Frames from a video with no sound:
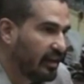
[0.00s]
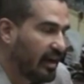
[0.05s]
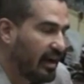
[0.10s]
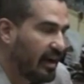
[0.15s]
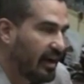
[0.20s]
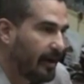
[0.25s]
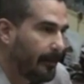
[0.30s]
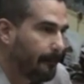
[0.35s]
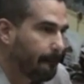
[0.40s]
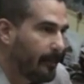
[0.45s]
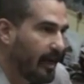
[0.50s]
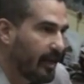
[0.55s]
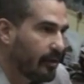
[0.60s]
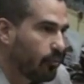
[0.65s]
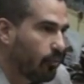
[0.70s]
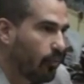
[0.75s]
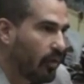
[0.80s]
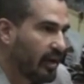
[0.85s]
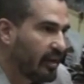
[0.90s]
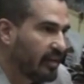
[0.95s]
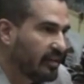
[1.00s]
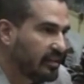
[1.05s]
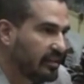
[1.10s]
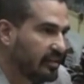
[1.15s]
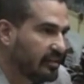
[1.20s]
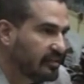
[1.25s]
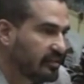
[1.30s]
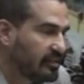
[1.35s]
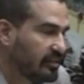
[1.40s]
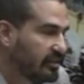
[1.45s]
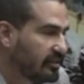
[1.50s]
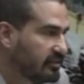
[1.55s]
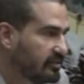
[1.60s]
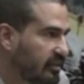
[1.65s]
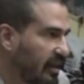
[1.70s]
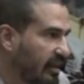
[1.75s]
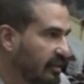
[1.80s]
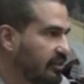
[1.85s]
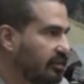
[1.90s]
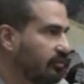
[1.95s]
it's
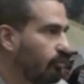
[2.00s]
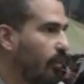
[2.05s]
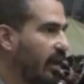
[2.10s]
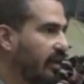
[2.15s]
titled